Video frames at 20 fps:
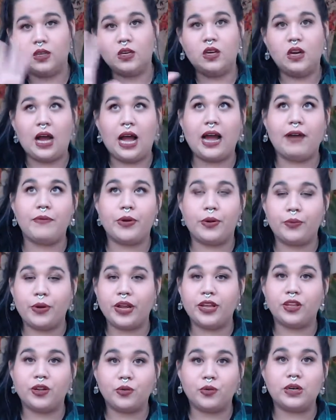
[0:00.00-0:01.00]
have my
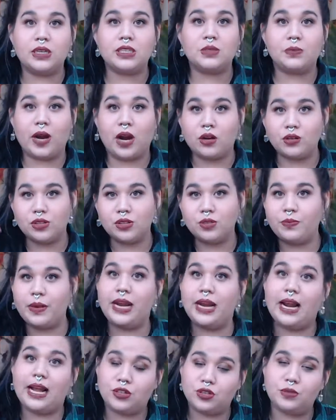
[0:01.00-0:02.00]
regular ones, but I also
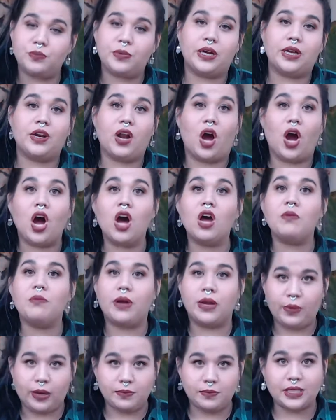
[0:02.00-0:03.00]
made an extra button on
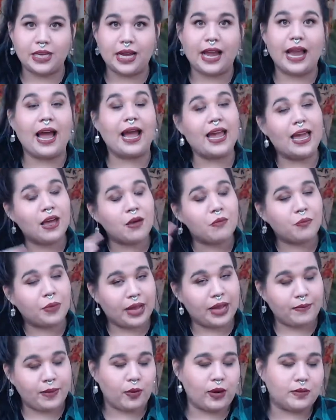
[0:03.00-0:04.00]
my website. I am
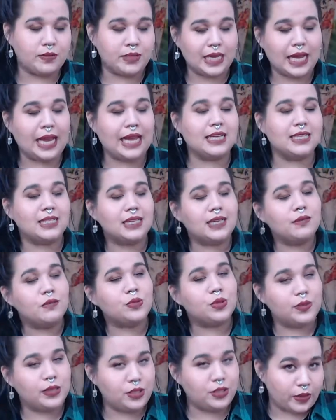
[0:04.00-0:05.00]
buying my website. It
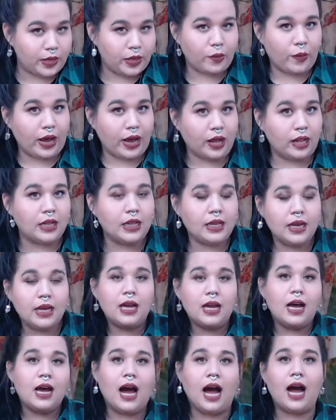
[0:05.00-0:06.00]
seems to be doing well.
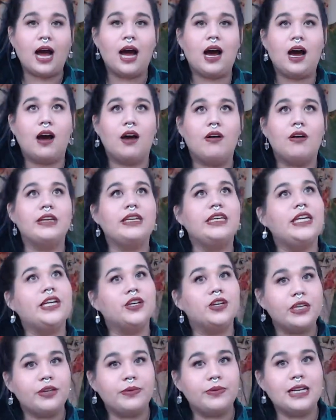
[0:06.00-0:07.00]

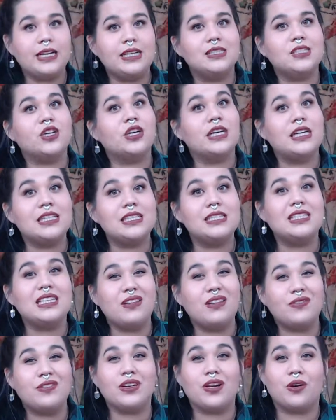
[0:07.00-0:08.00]
Yearly readings. There is
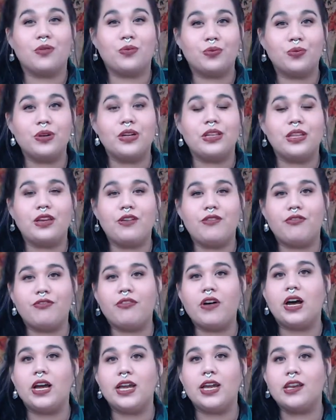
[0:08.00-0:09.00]
even a really
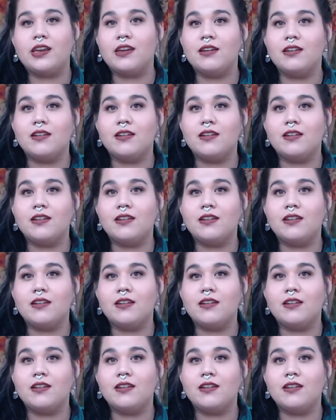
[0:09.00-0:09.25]
fun